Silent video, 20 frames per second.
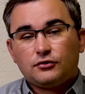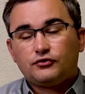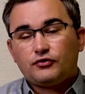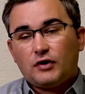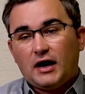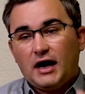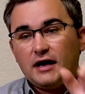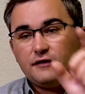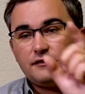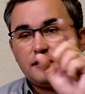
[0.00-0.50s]

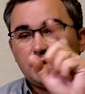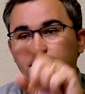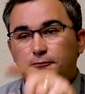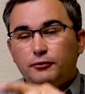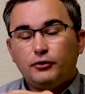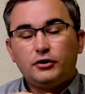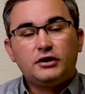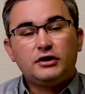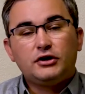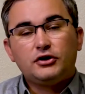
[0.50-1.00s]
drive and
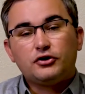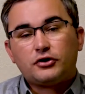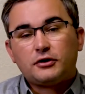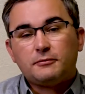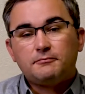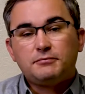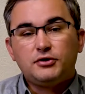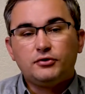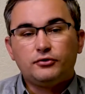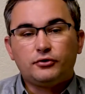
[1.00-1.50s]
put it in your
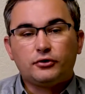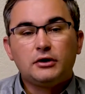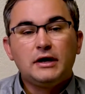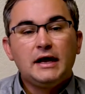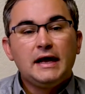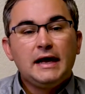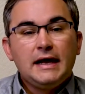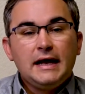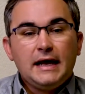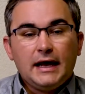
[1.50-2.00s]
computer
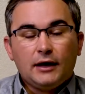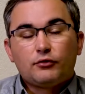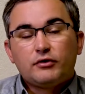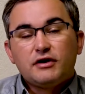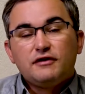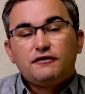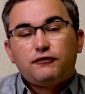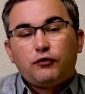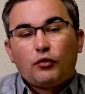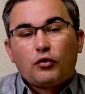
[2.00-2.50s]
and
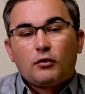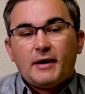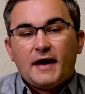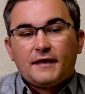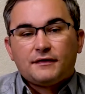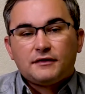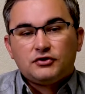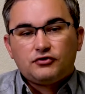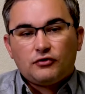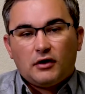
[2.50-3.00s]

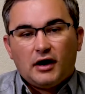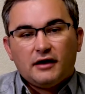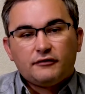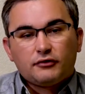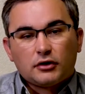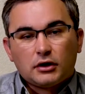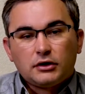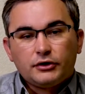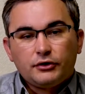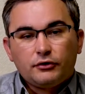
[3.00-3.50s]
reformat the drive or
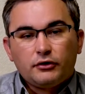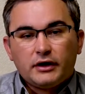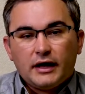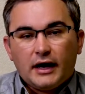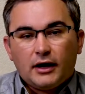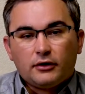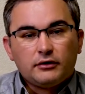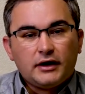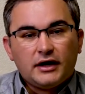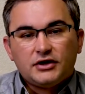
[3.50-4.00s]
clear it
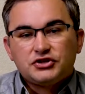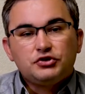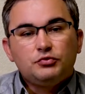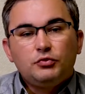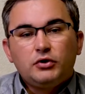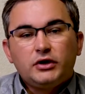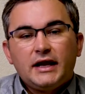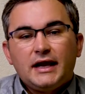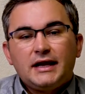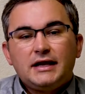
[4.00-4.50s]
out as you
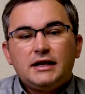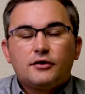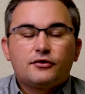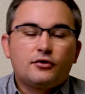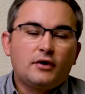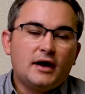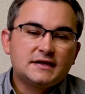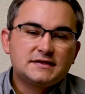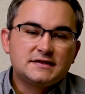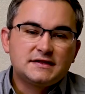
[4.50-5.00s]
would any other
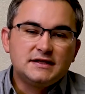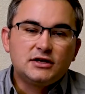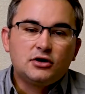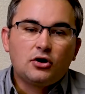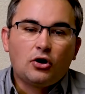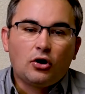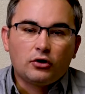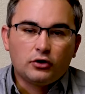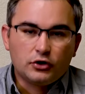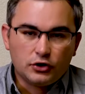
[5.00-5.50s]
SD
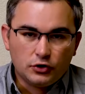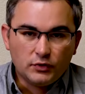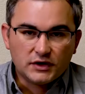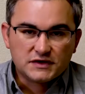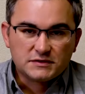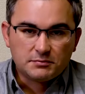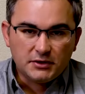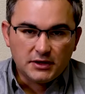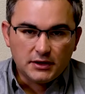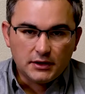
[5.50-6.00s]
card or
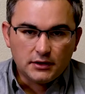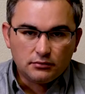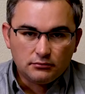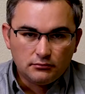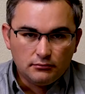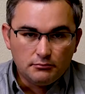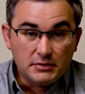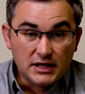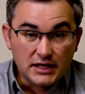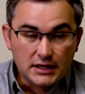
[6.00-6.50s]
USB
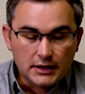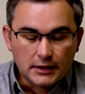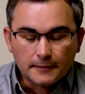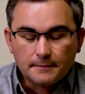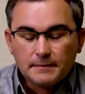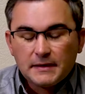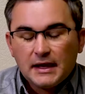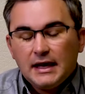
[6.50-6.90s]
media.